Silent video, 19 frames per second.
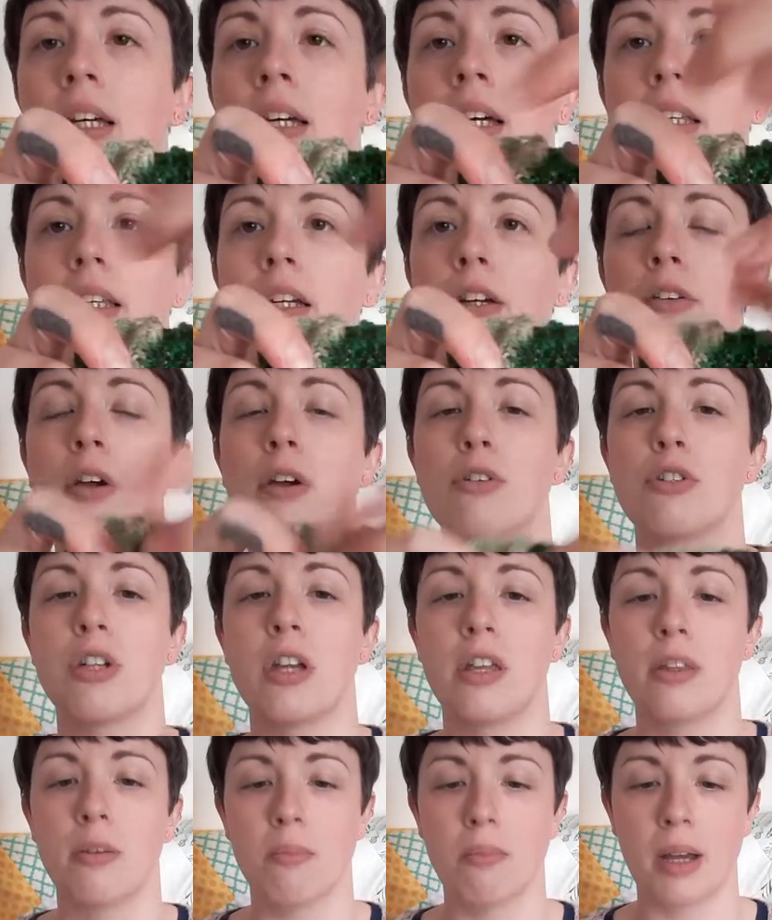and then
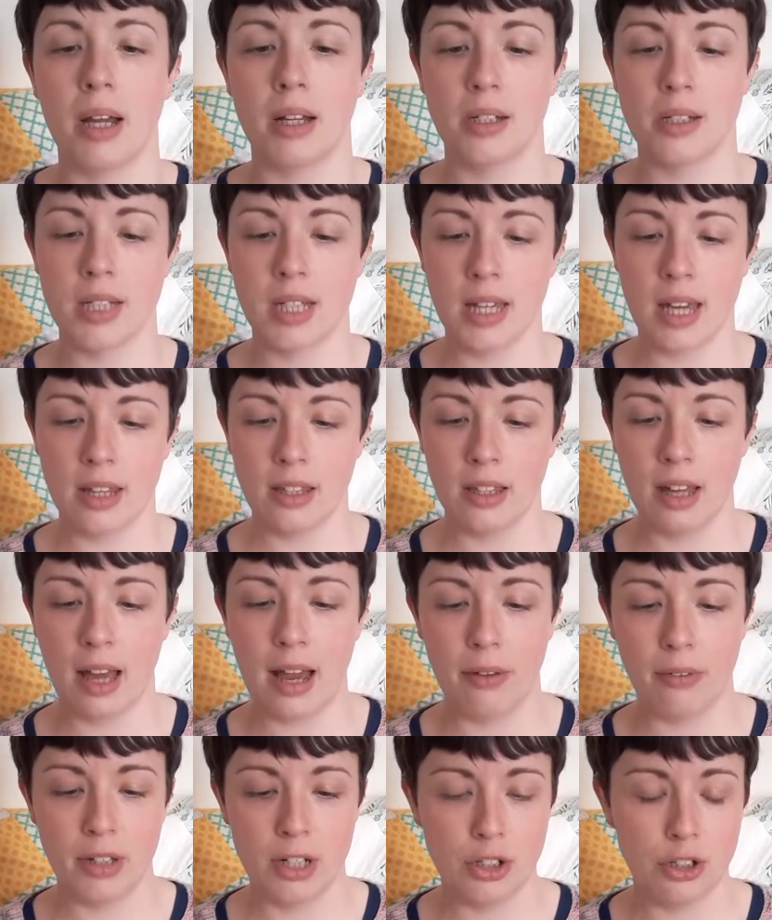crochet them back together
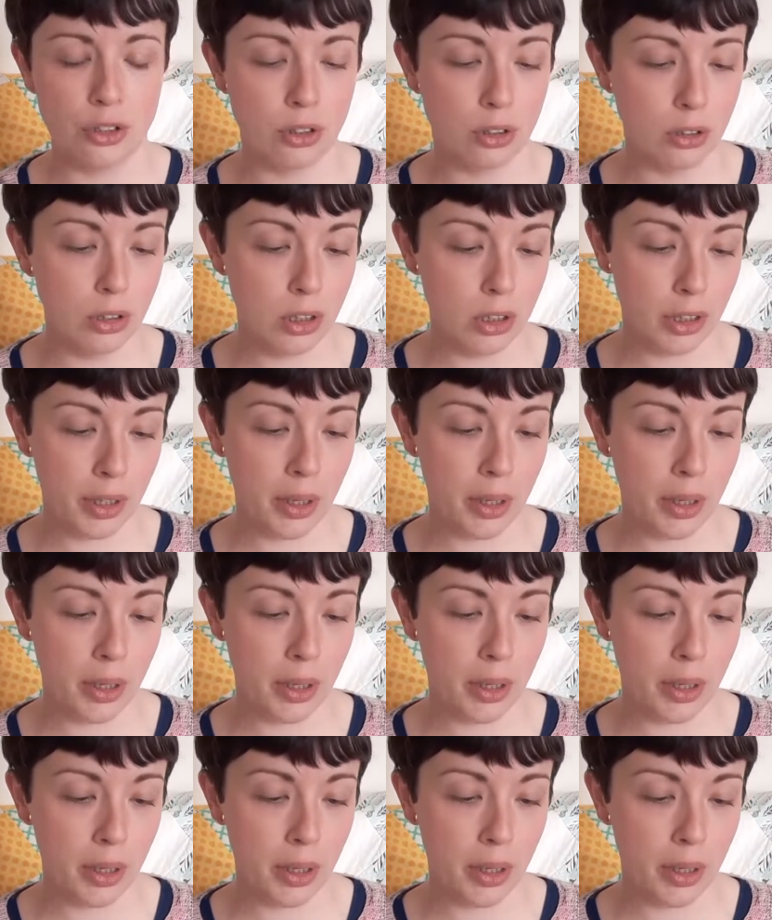how they should look.